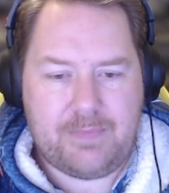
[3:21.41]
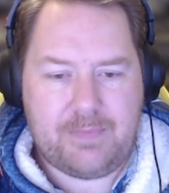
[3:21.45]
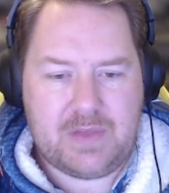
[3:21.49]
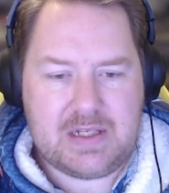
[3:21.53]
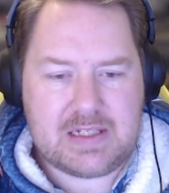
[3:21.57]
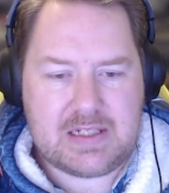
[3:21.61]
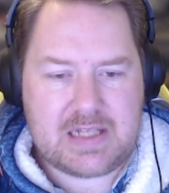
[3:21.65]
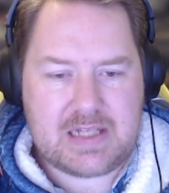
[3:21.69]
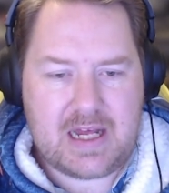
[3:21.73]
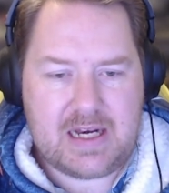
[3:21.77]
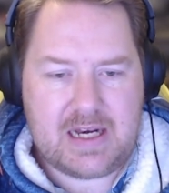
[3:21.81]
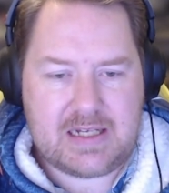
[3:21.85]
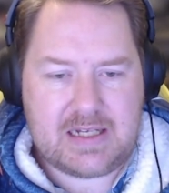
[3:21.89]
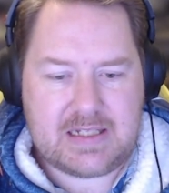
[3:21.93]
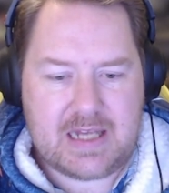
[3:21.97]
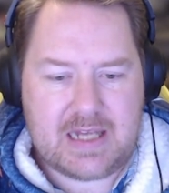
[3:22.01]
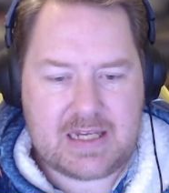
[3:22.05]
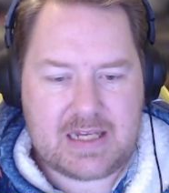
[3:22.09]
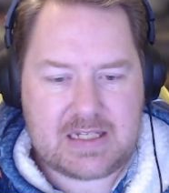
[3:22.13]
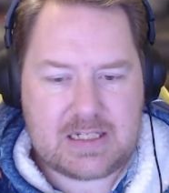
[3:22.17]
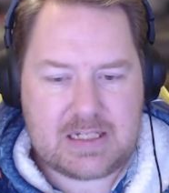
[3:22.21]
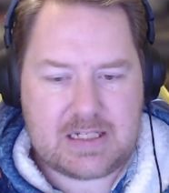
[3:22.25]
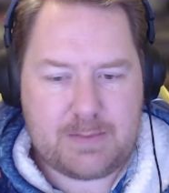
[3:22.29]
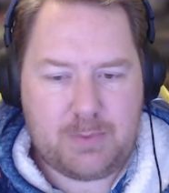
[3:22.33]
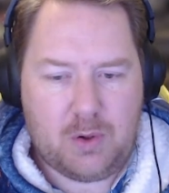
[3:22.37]
is that it
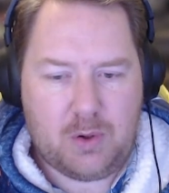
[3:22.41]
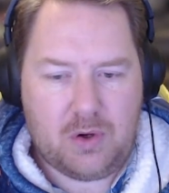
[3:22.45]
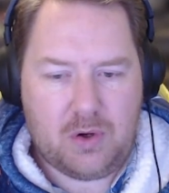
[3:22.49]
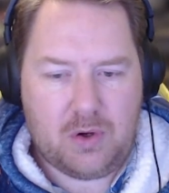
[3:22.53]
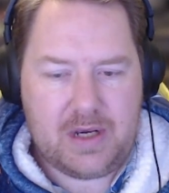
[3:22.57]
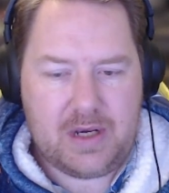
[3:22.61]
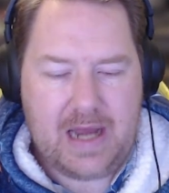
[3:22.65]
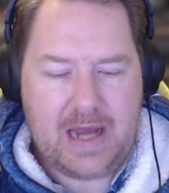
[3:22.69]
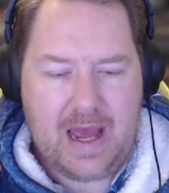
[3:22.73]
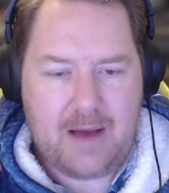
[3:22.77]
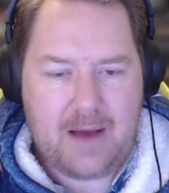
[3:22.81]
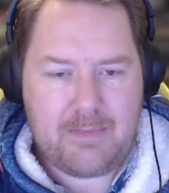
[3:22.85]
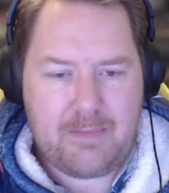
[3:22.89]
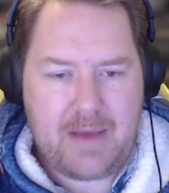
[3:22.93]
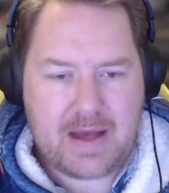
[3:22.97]
does support now